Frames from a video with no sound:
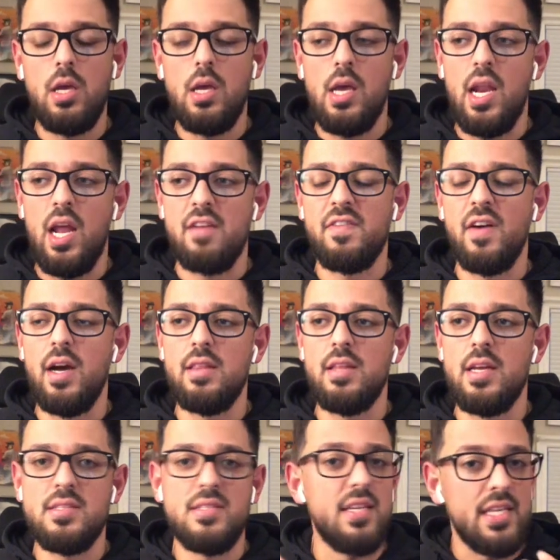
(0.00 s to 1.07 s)
And I find
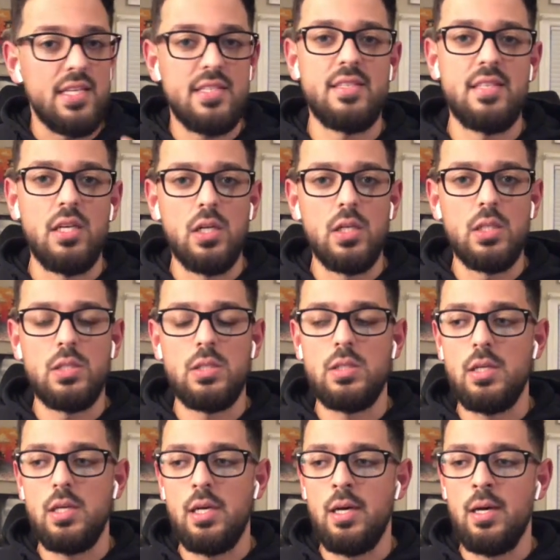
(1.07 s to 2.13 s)
that sitting still
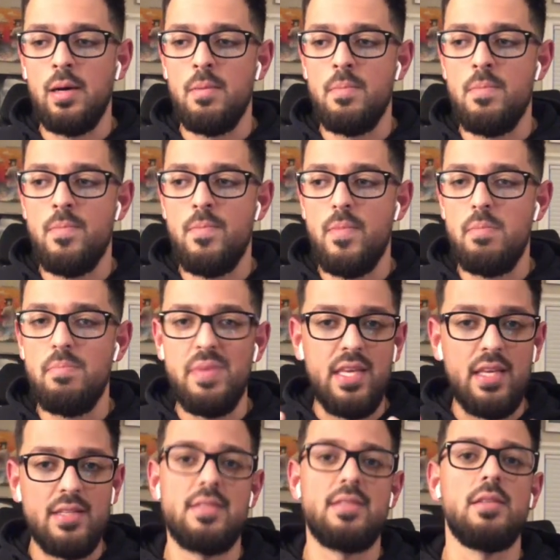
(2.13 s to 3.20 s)
and
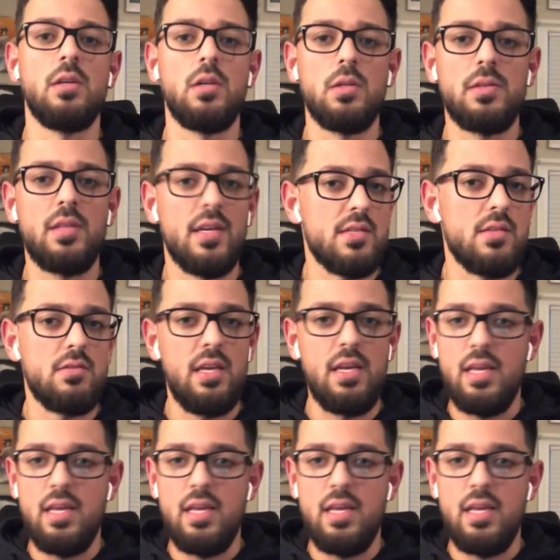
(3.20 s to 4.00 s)
being still doesn't